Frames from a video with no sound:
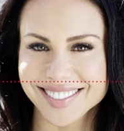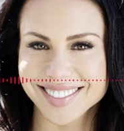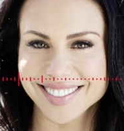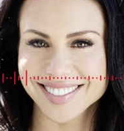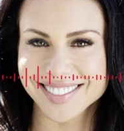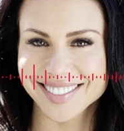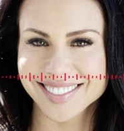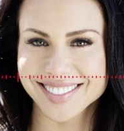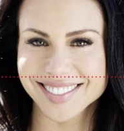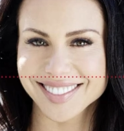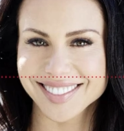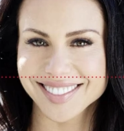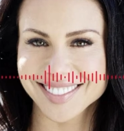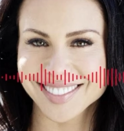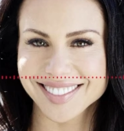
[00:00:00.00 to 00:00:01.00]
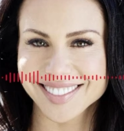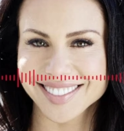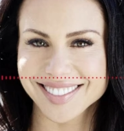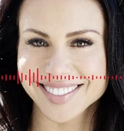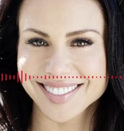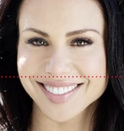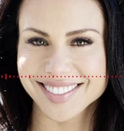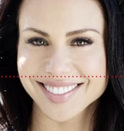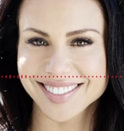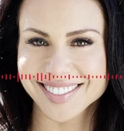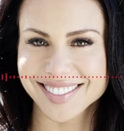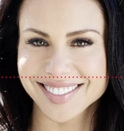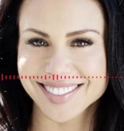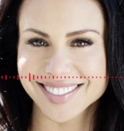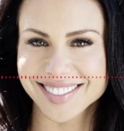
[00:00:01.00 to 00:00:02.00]
And I've had that
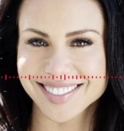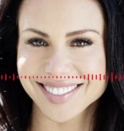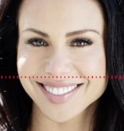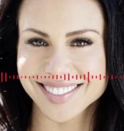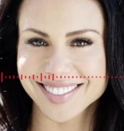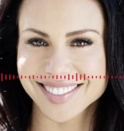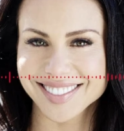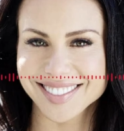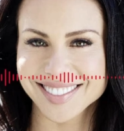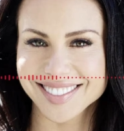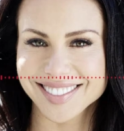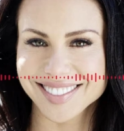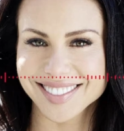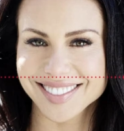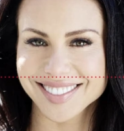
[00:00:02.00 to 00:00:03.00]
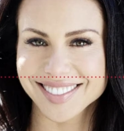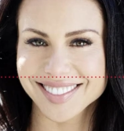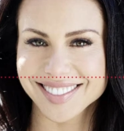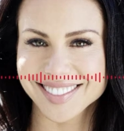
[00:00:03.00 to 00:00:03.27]
insight over and over and over.